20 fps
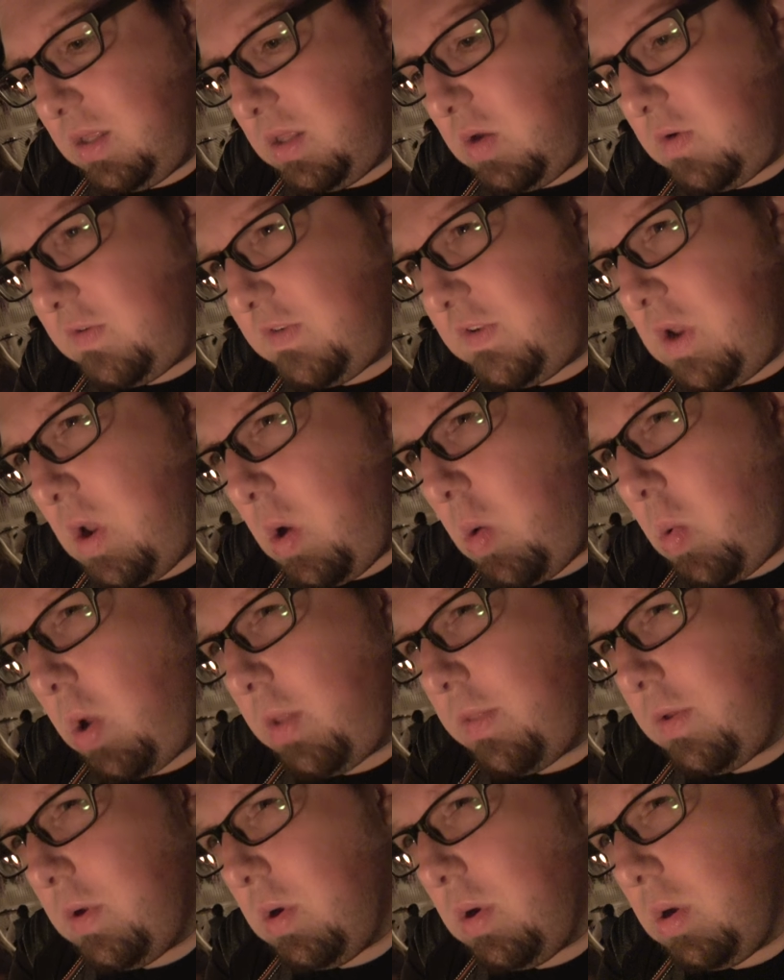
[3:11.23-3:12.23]
there's no
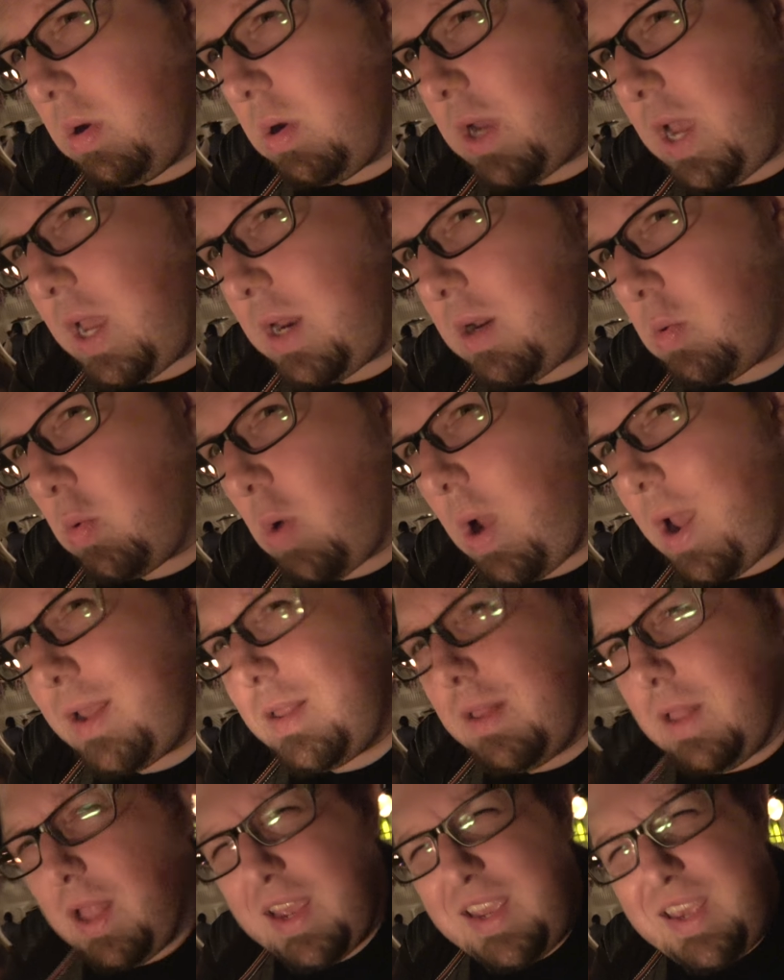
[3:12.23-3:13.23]
other kind of
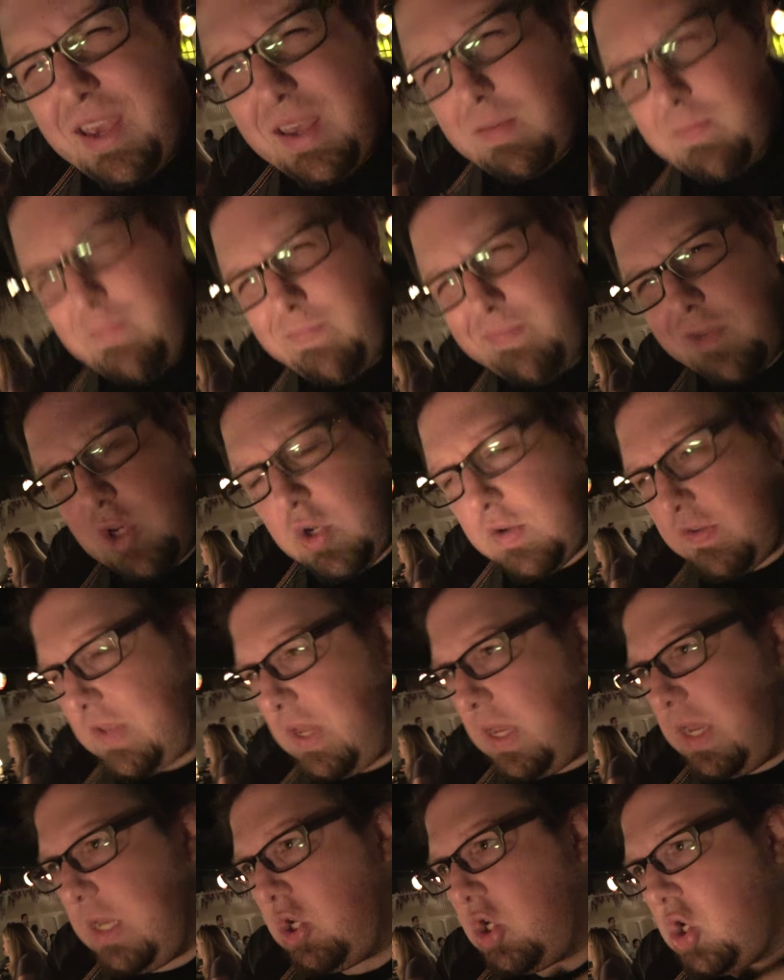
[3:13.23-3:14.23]
ride like it, just
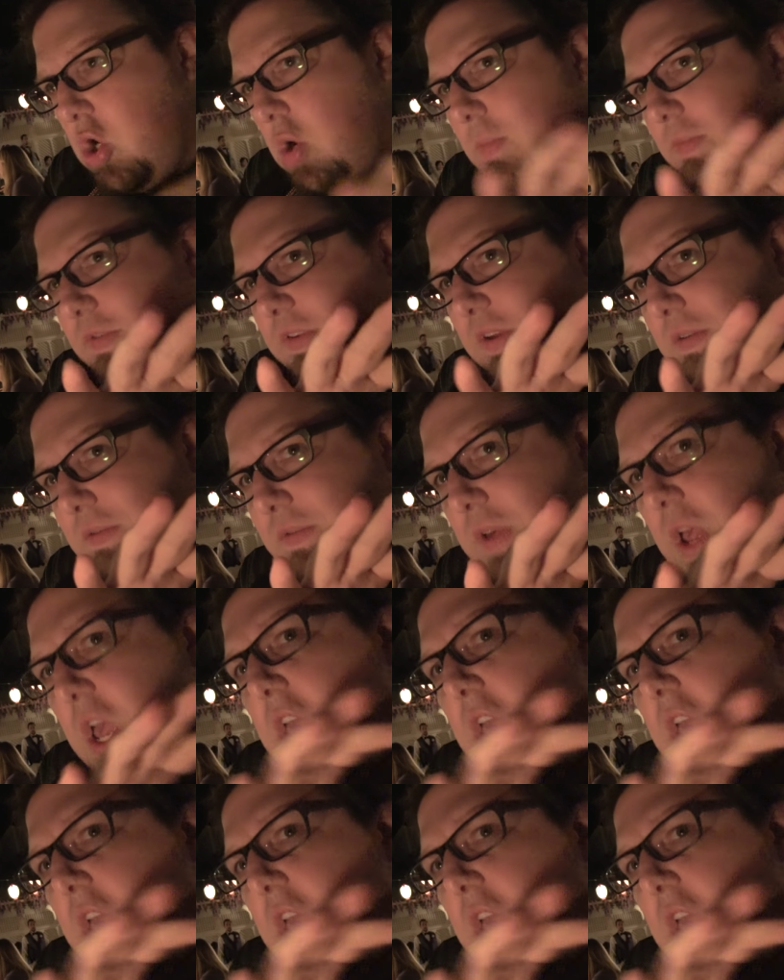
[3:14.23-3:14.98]
in terms of...